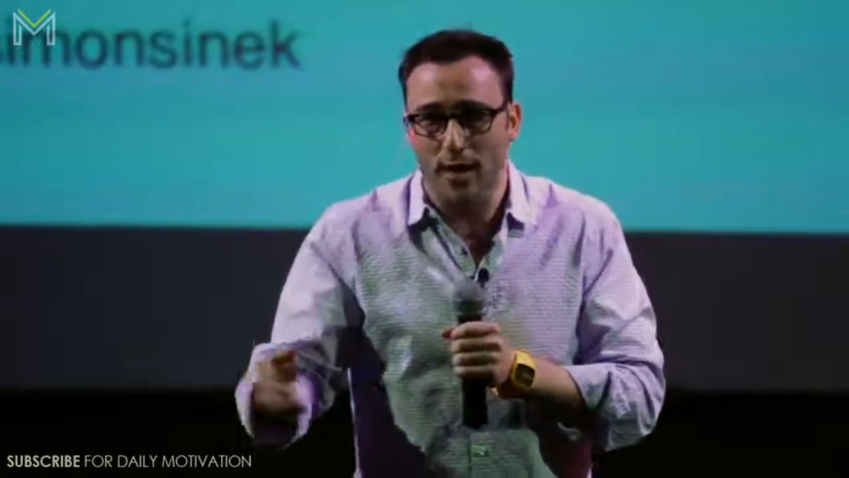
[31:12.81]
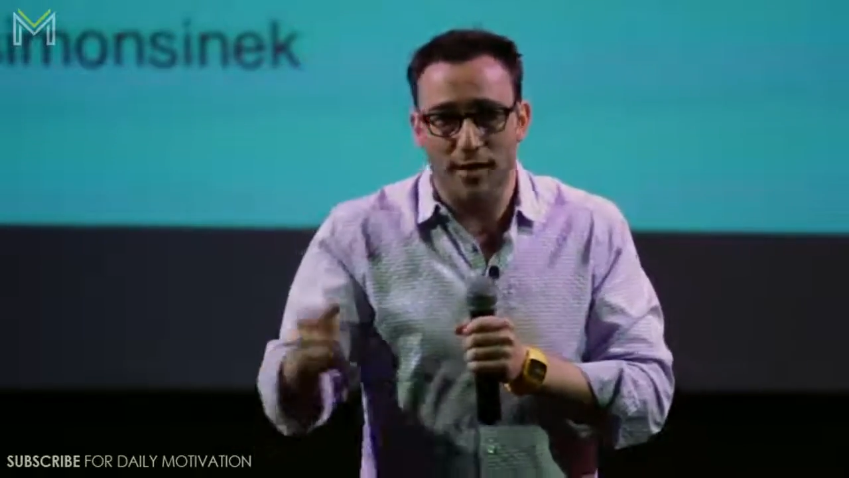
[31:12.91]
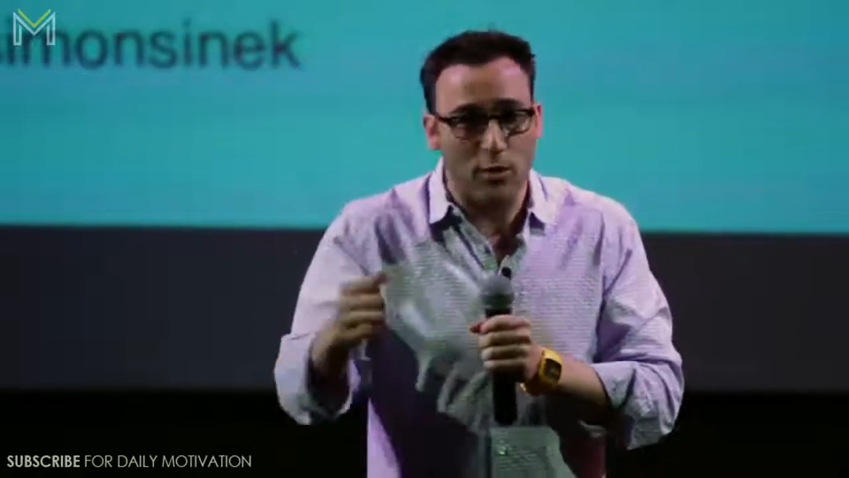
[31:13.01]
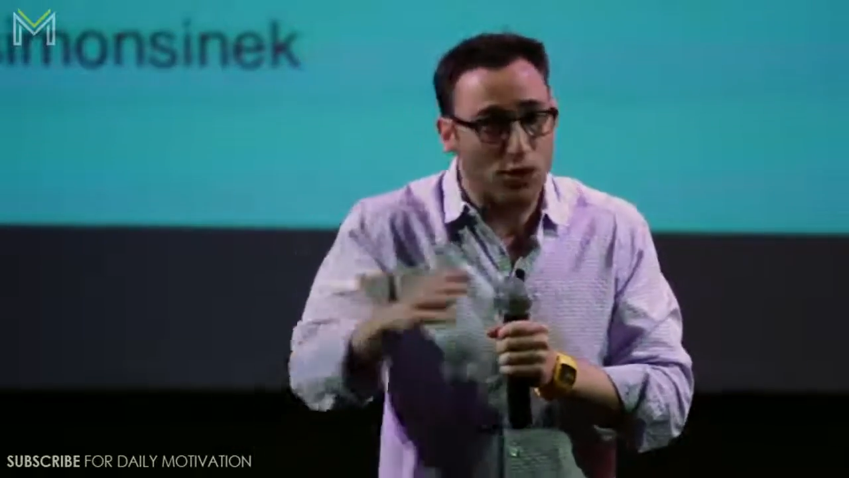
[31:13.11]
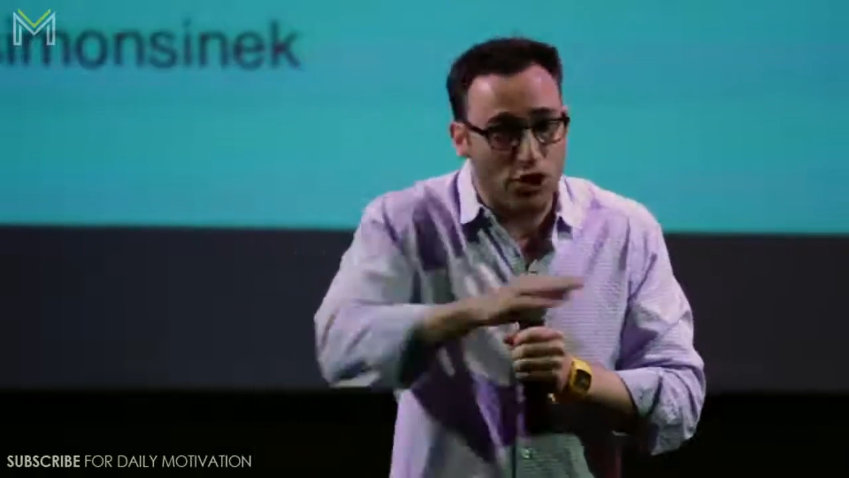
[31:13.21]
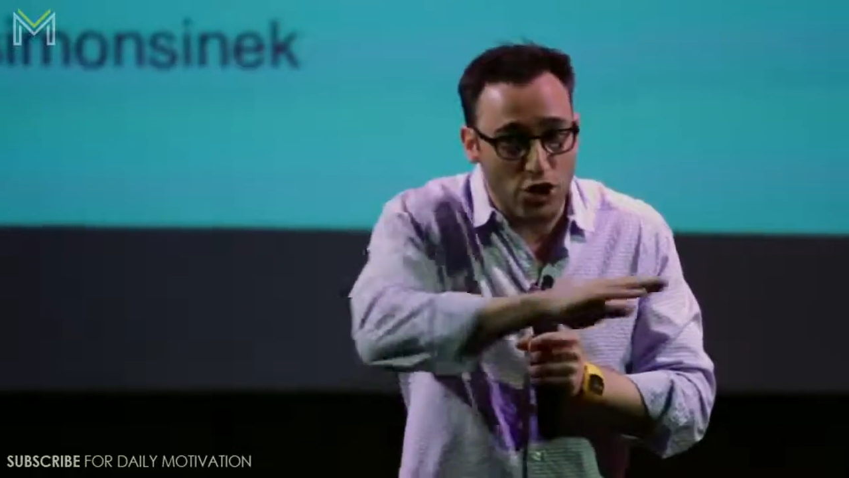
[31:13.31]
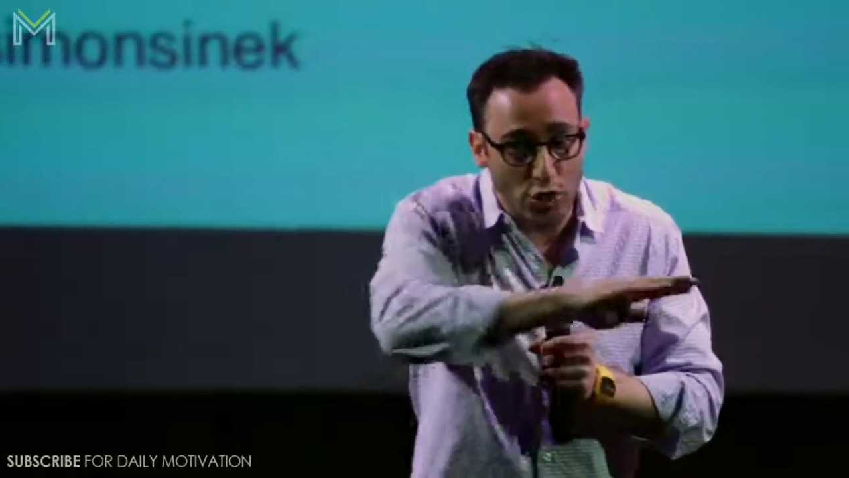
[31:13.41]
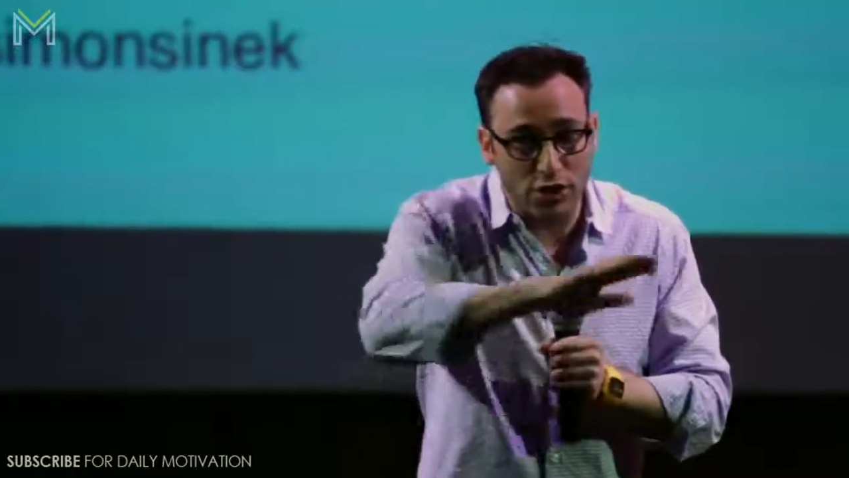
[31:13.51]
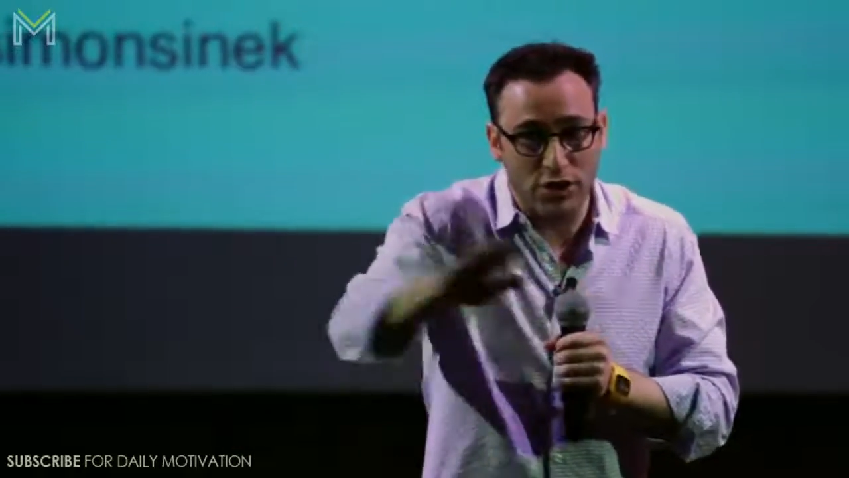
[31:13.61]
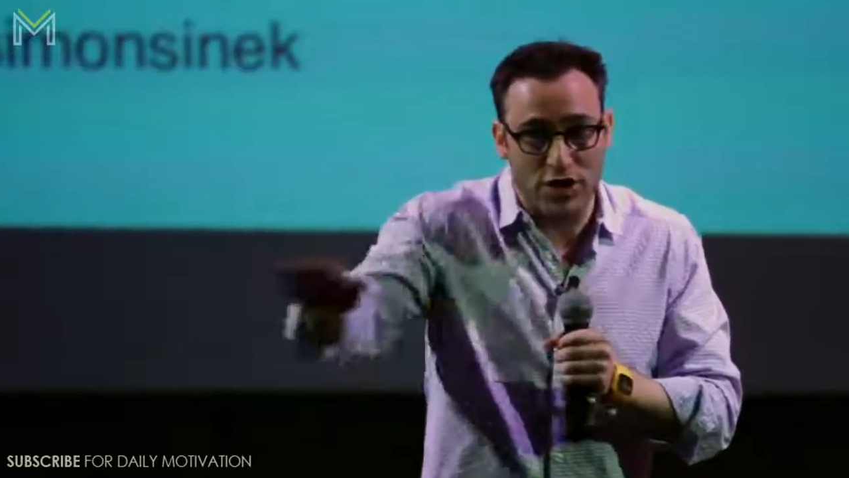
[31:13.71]
There was
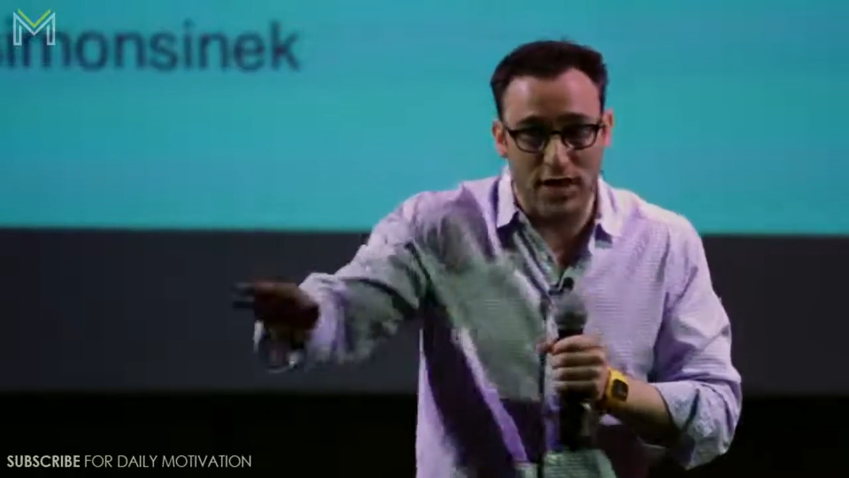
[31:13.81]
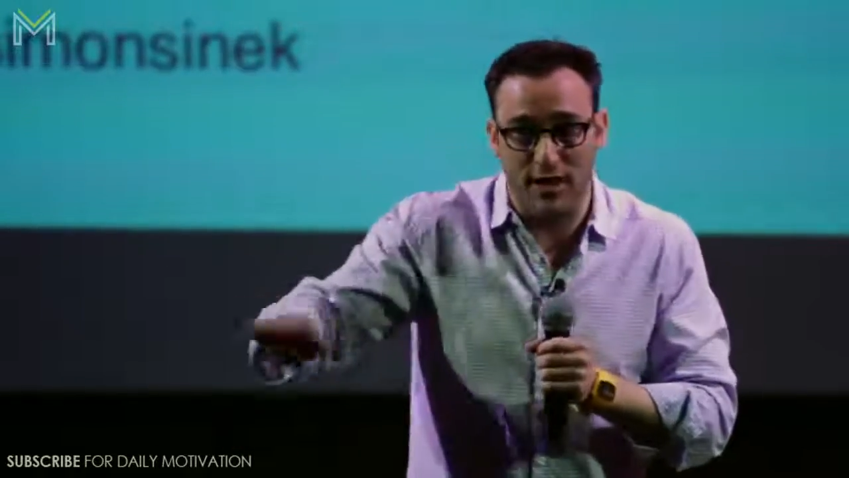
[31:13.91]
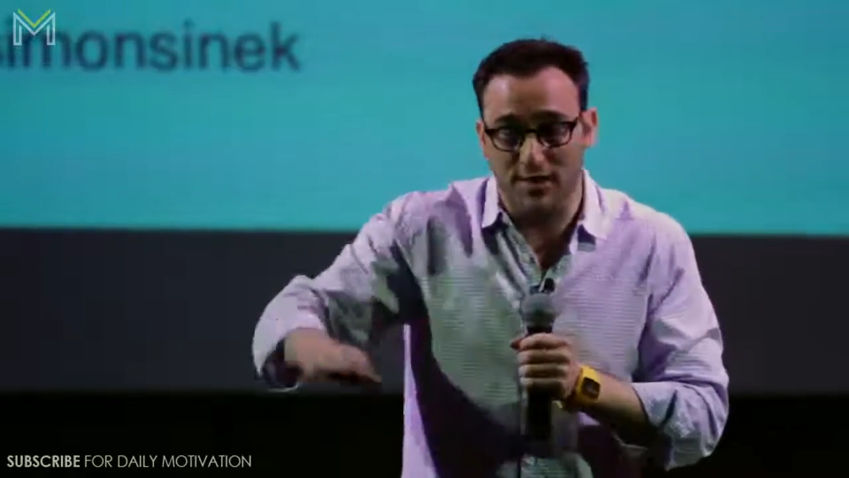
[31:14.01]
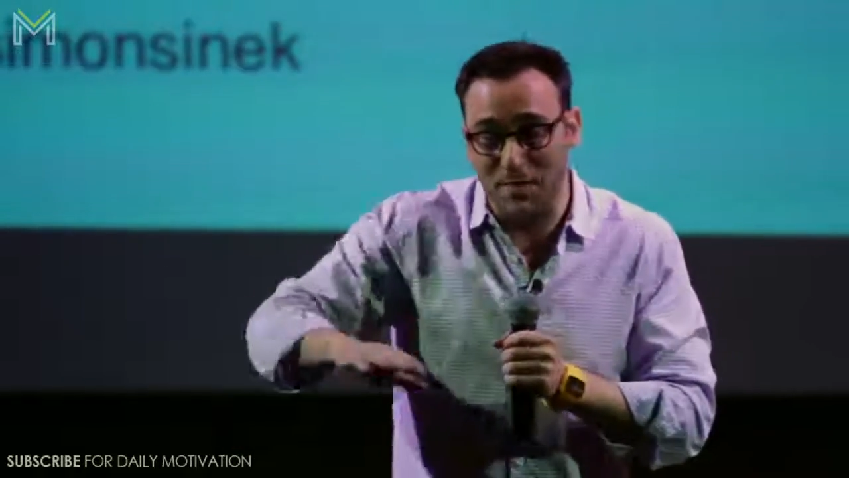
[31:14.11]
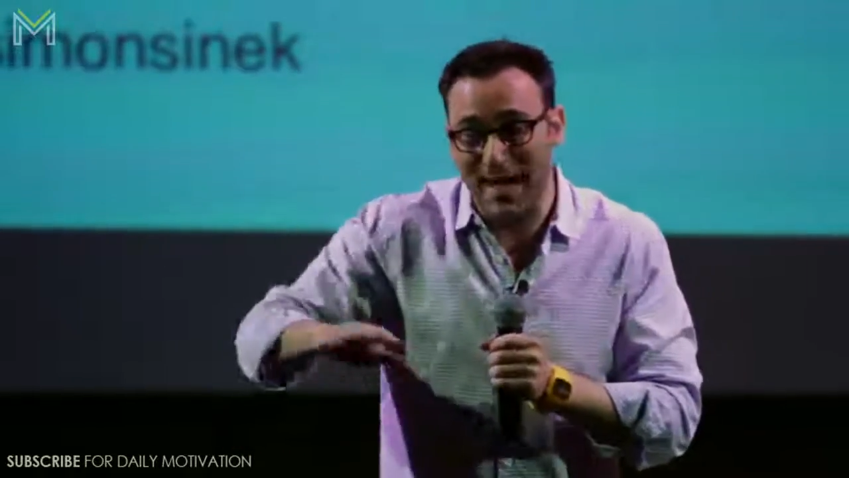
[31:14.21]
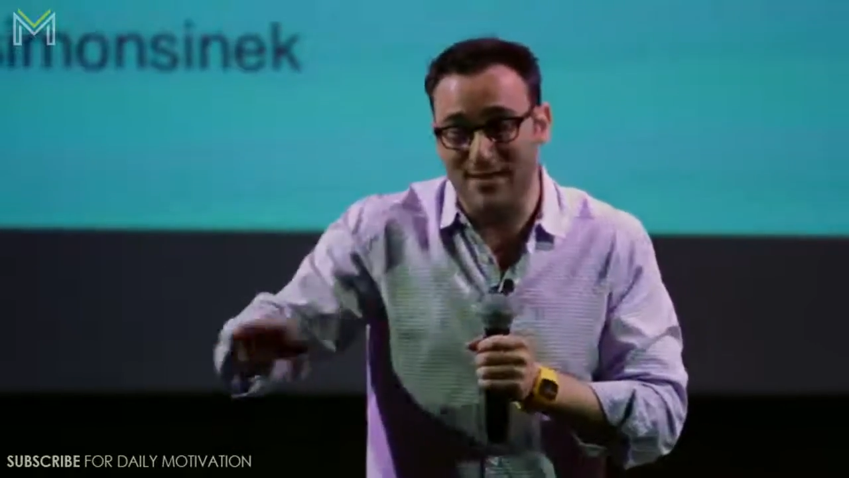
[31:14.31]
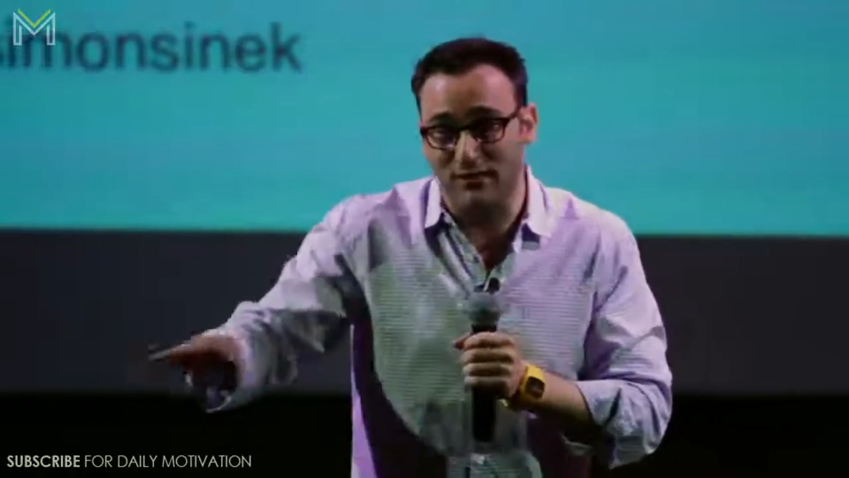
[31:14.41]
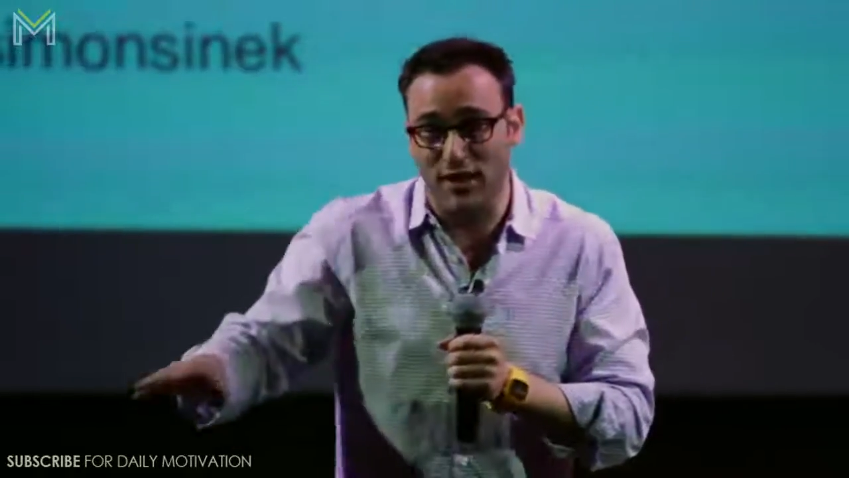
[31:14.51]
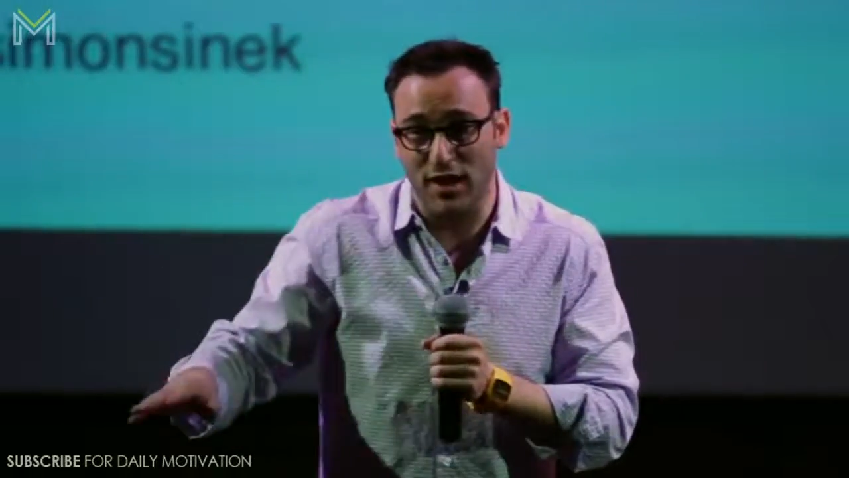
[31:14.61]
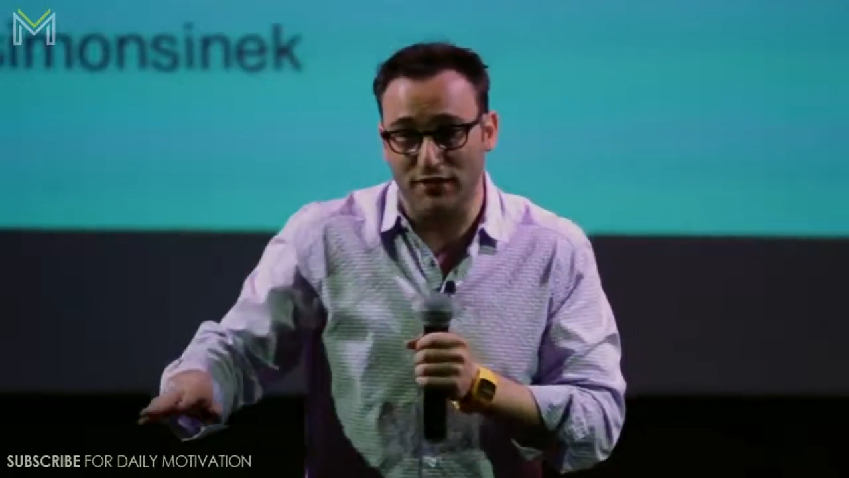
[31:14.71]
no such thing as massive
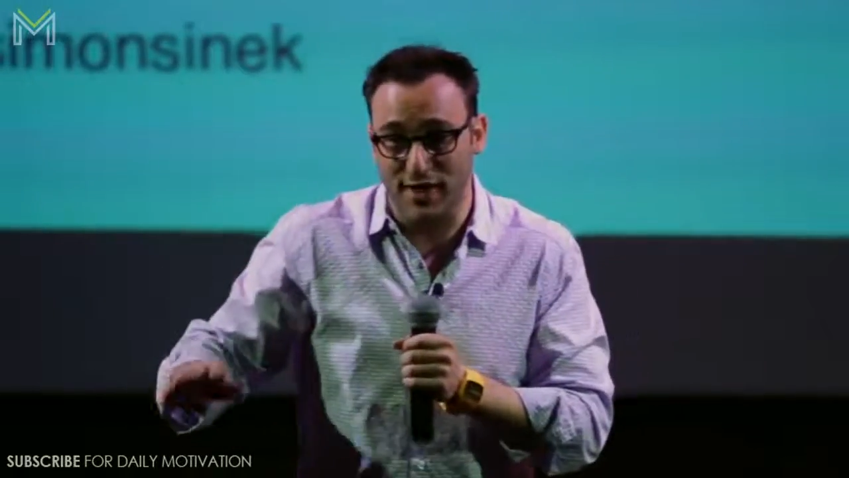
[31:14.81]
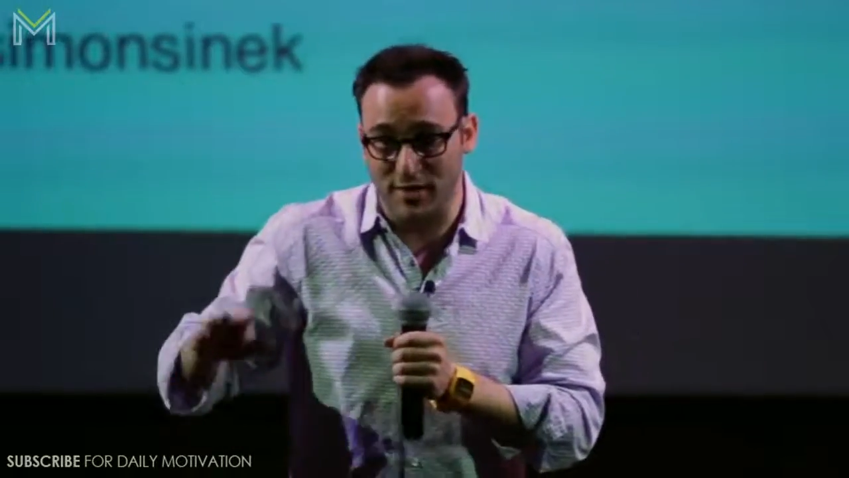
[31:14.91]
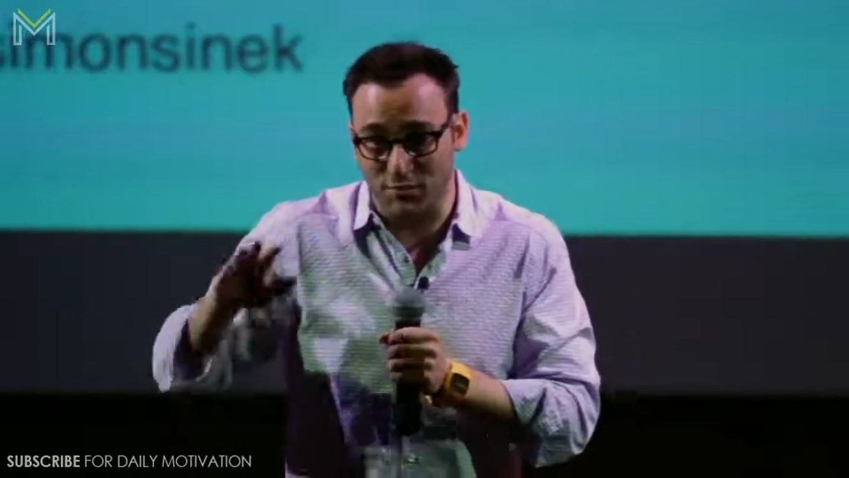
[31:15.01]
layoffs